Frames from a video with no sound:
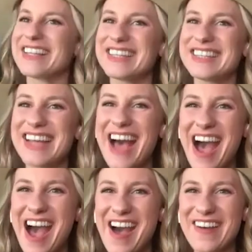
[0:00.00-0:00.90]

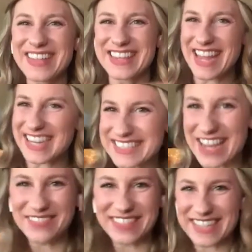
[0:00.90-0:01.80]
Hello. Thanks,
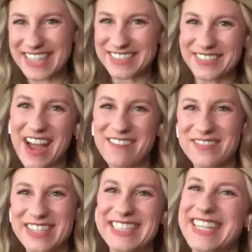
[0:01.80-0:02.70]
Emily. Thanks for having
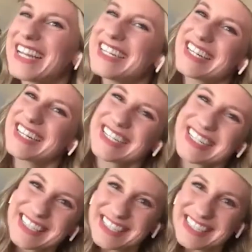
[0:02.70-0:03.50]
me today, dear.